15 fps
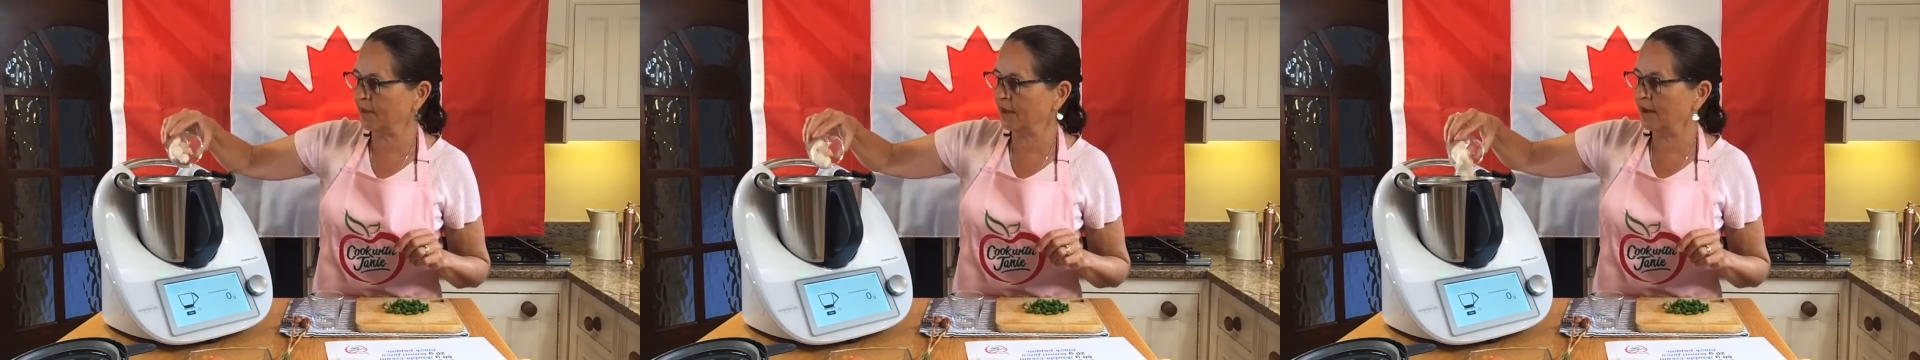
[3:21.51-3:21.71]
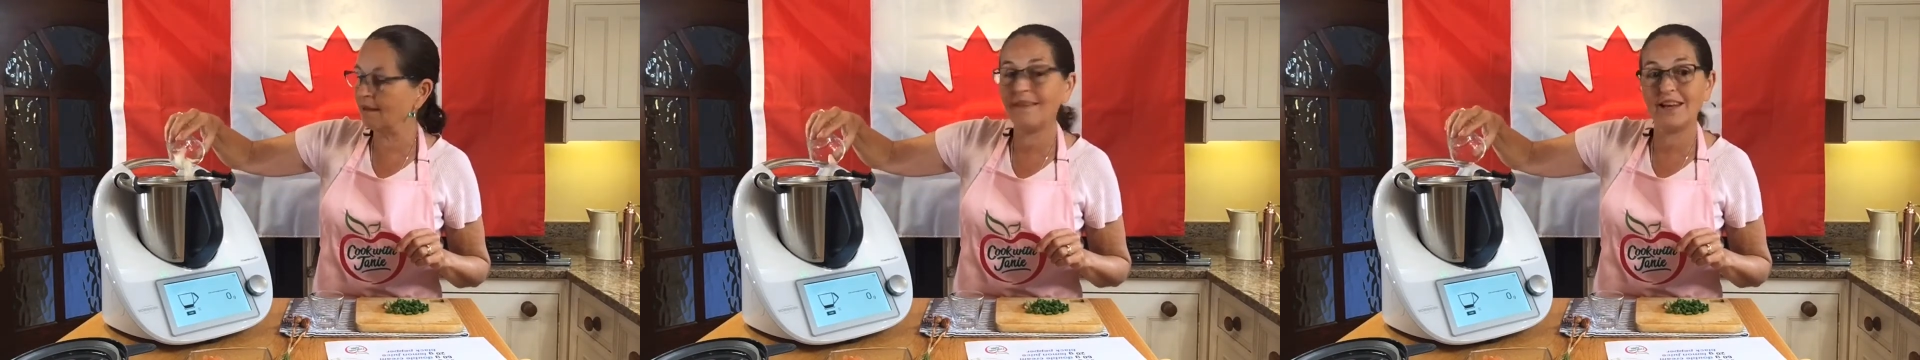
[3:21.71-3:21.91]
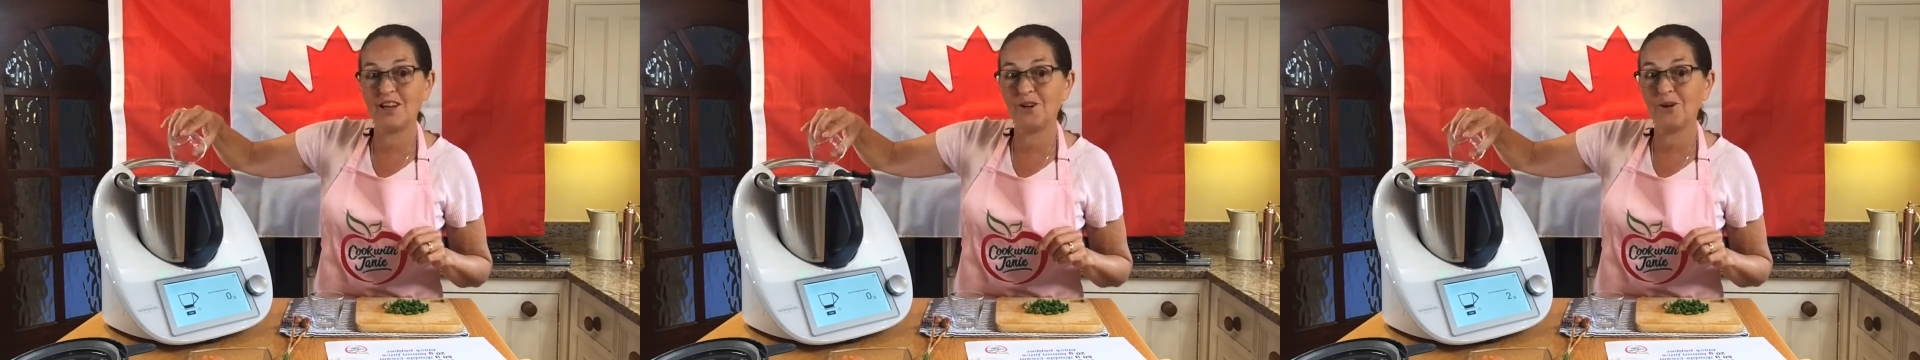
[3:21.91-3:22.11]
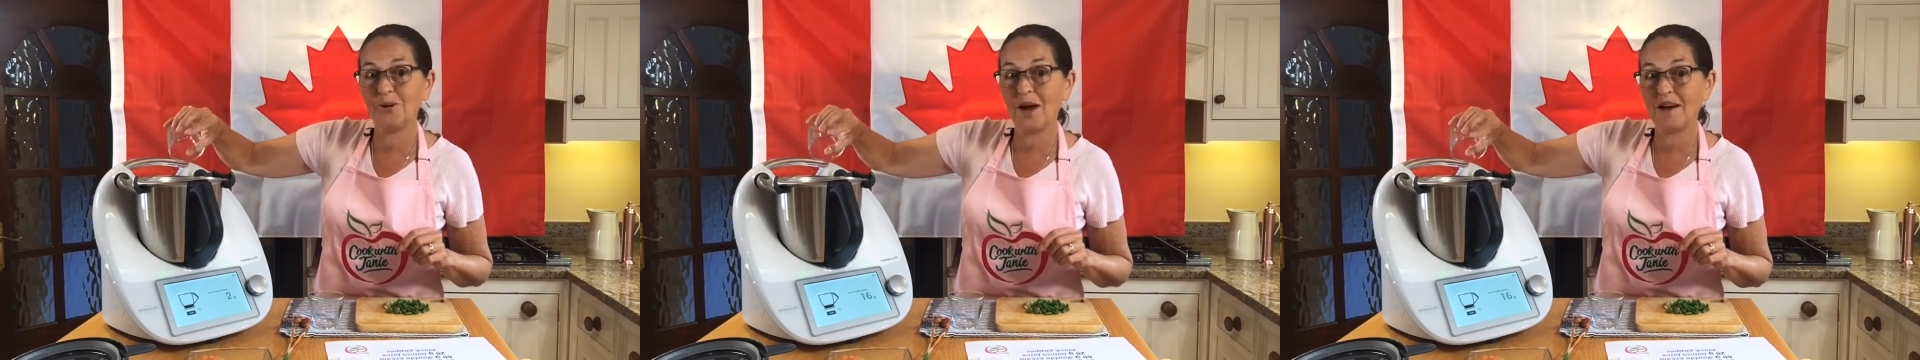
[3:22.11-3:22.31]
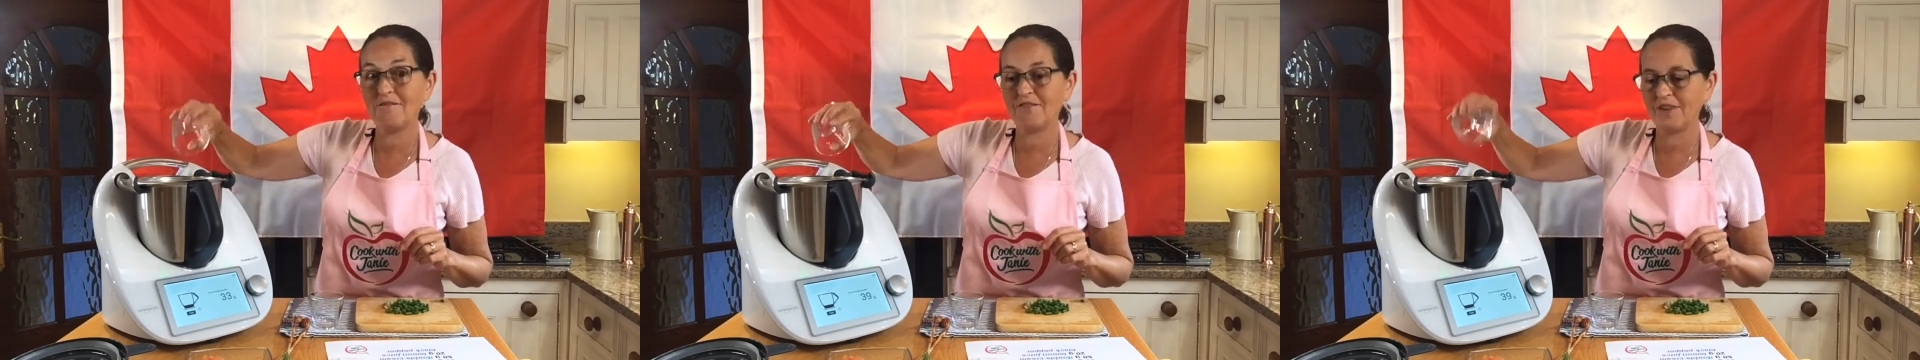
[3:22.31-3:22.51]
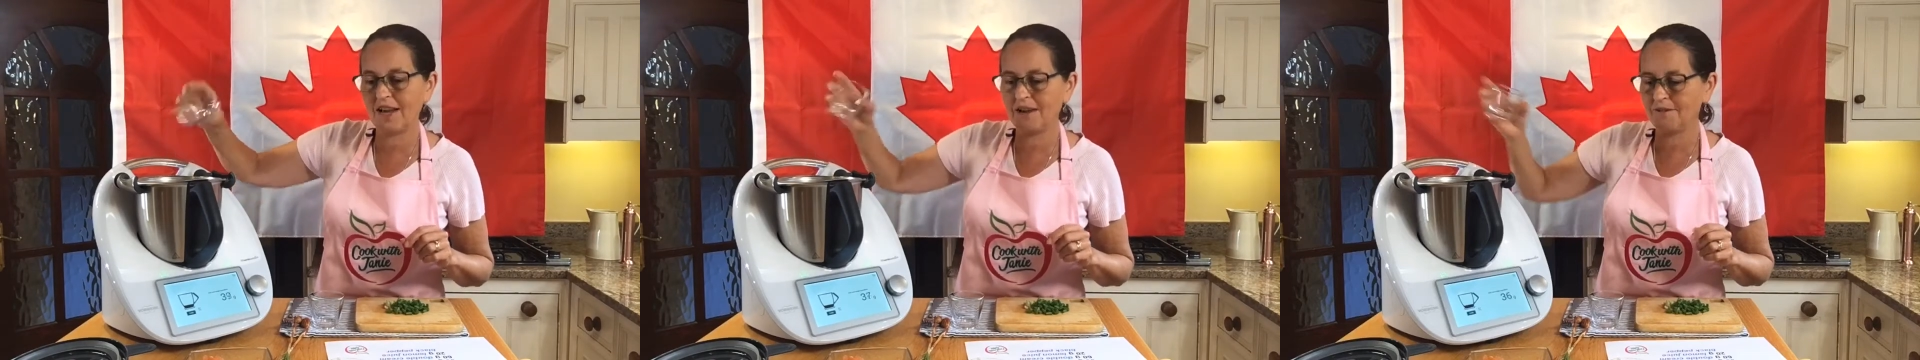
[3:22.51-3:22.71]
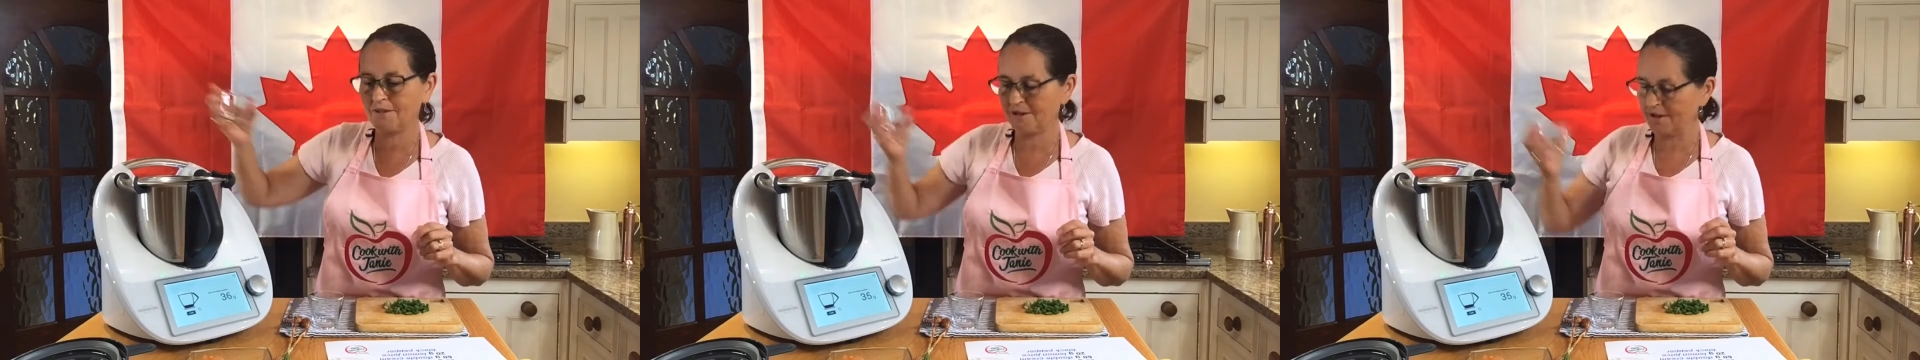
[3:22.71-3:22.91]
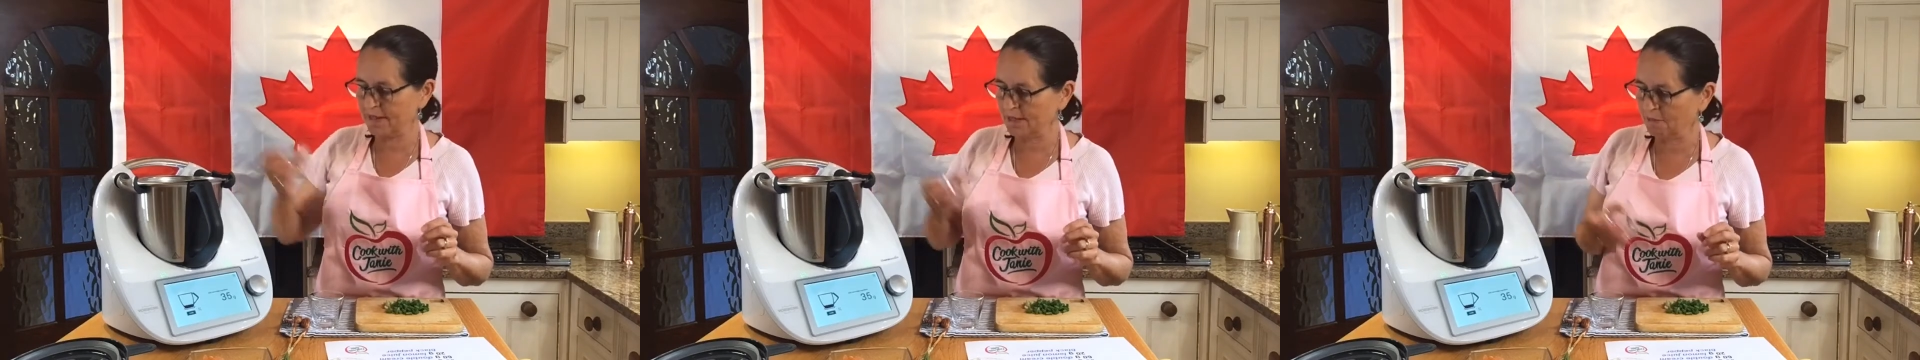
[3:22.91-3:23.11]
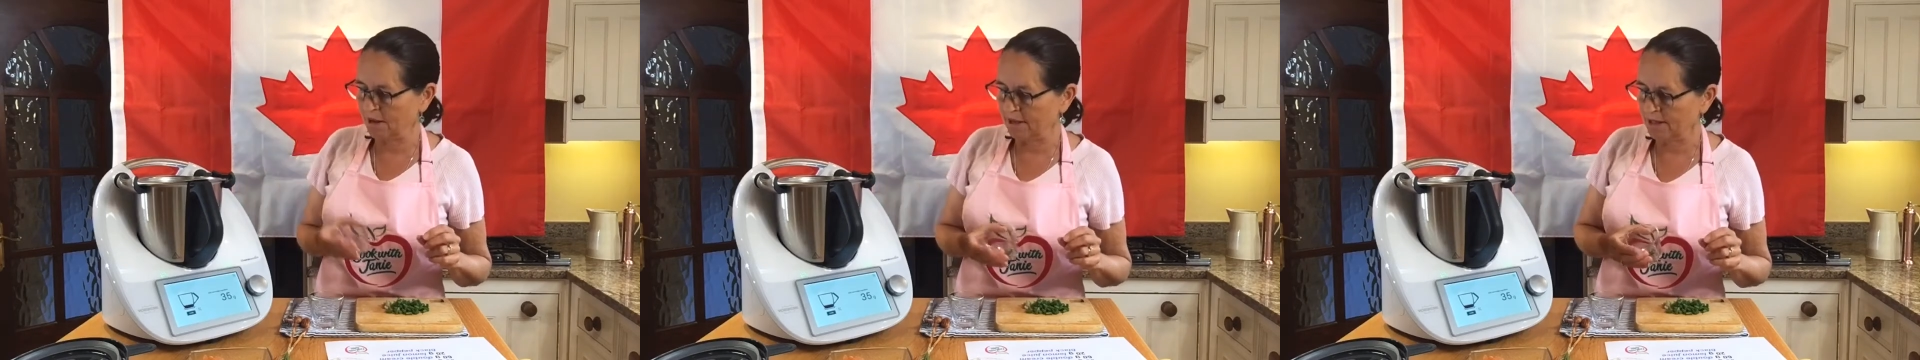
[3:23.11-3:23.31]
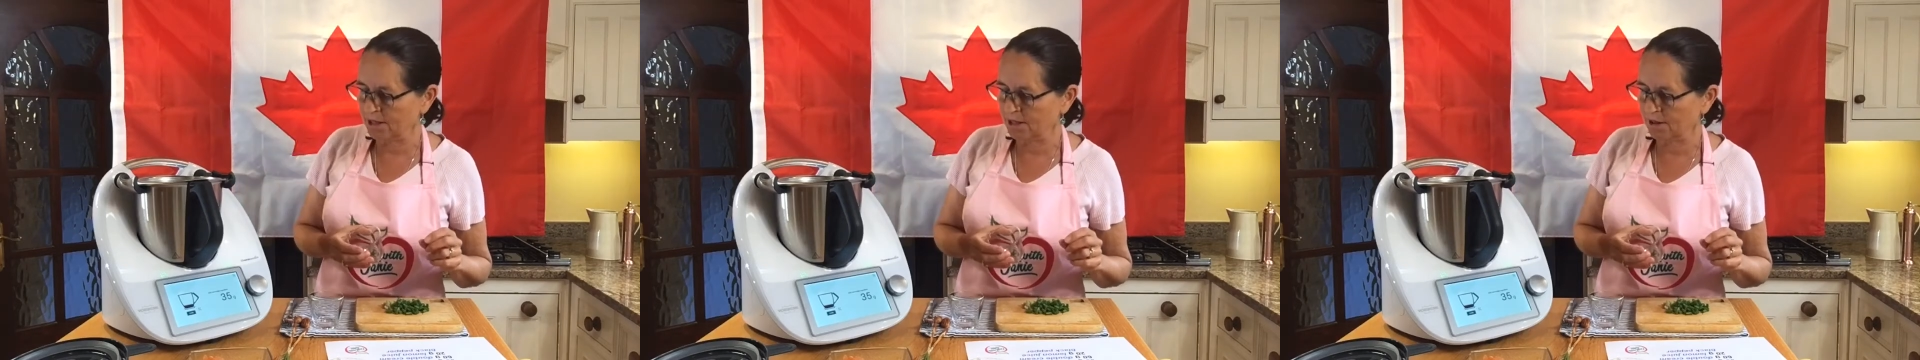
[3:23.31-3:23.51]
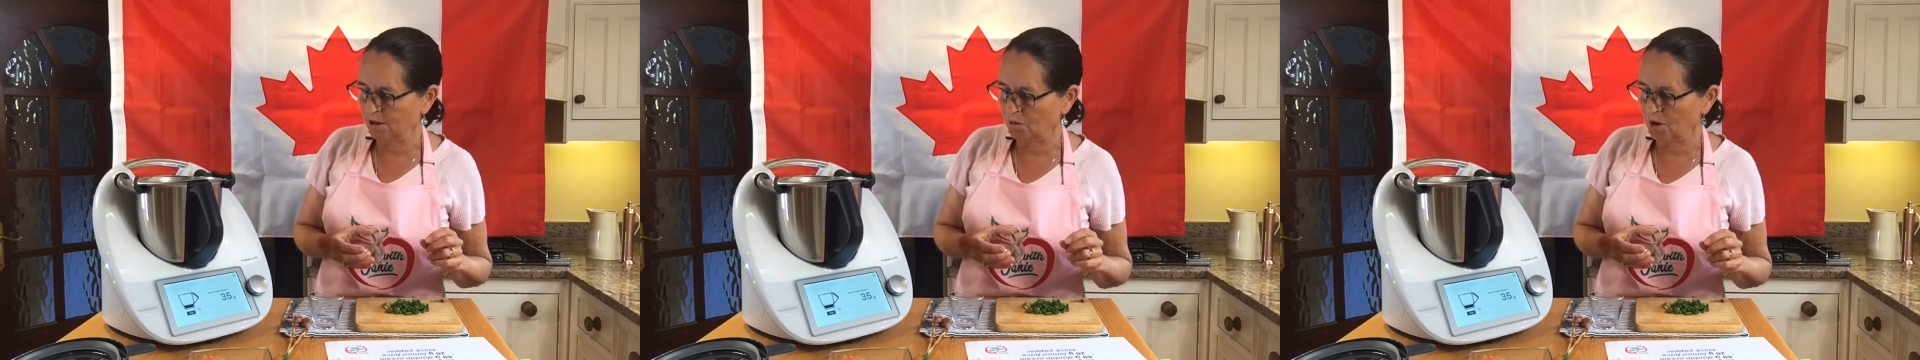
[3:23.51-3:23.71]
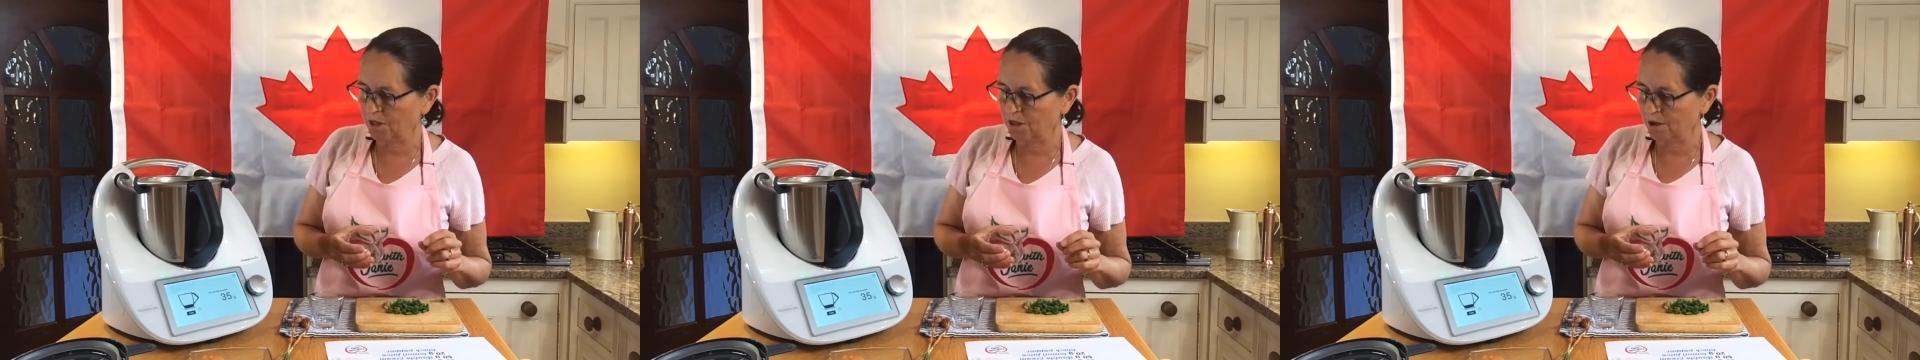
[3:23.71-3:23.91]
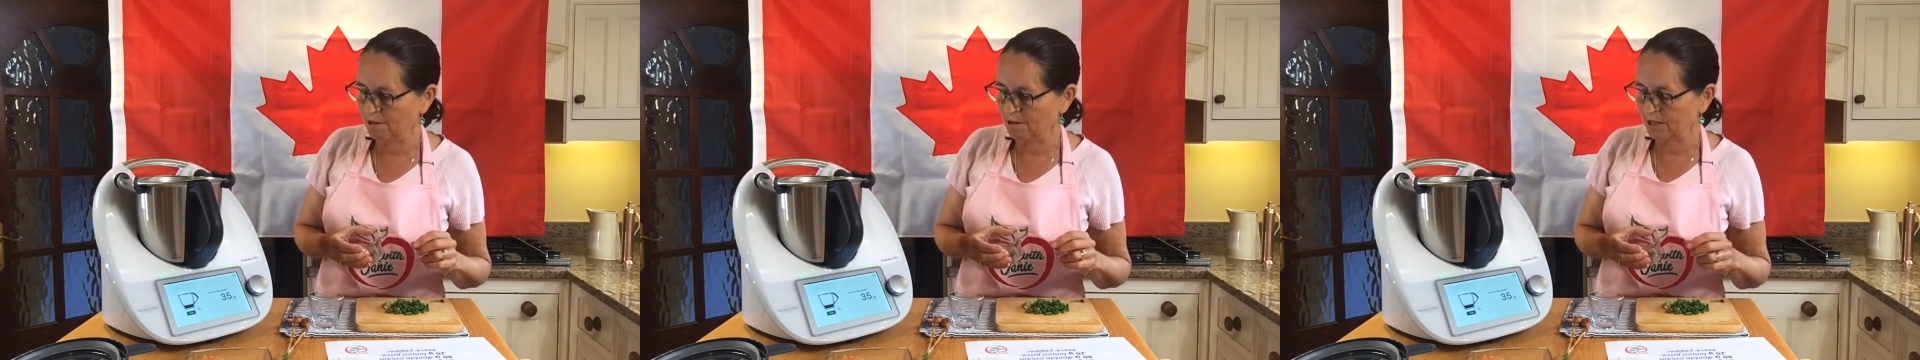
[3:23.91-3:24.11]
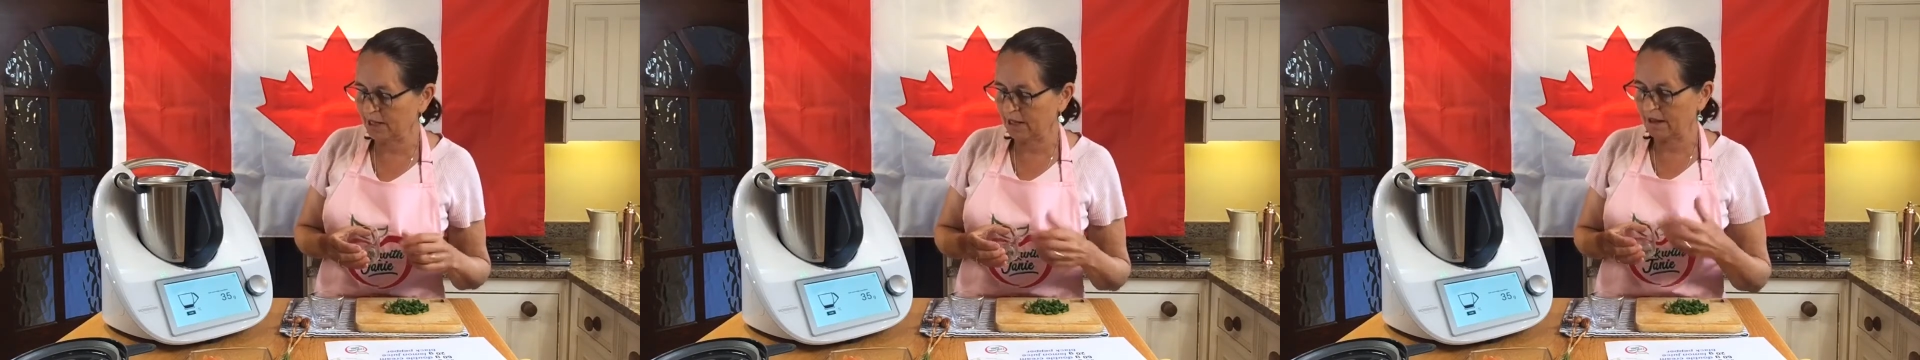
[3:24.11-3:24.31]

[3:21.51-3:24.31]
They do have flavor as well, so they're worth using.